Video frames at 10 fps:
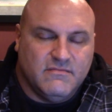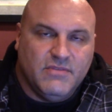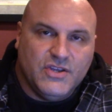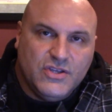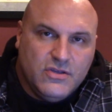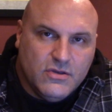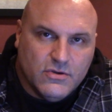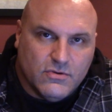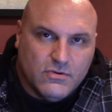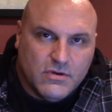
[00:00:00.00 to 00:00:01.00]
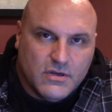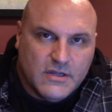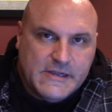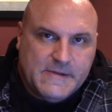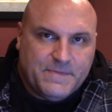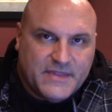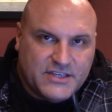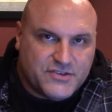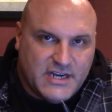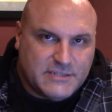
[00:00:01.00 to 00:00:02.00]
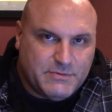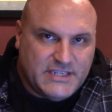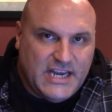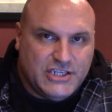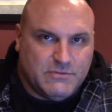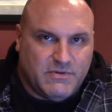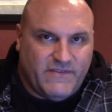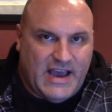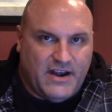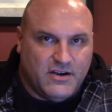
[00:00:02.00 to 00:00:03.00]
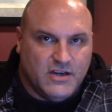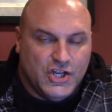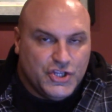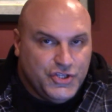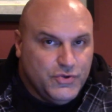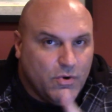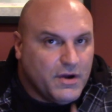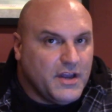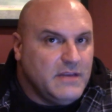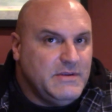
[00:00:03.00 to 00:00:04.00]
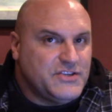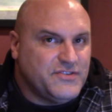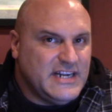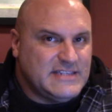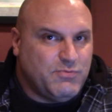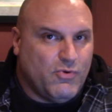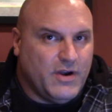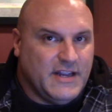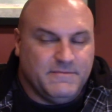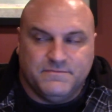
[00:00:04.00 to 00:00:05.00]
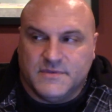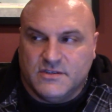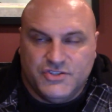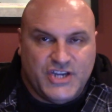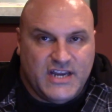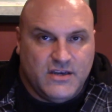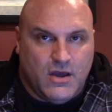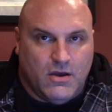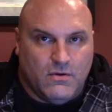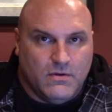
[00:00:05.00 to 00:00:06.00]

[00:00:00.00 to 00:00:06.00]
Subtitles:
But you, the transportation provider, you are going to be transporting Jane Doe.